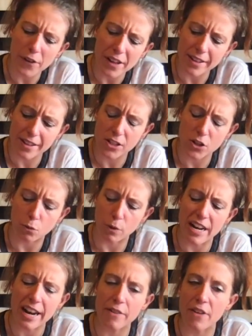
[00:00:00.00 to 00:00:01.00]
field, in this
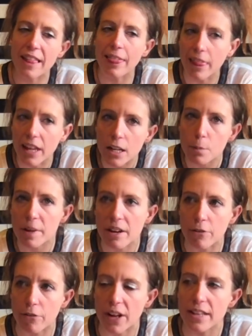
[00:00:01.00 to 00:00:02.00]
arena, if a little bit
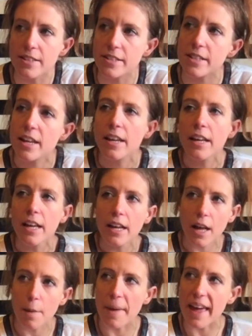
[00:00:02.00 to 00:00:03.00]
of funds
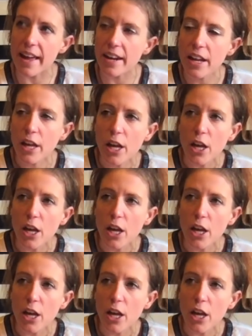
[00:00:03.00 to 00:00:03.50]
come in,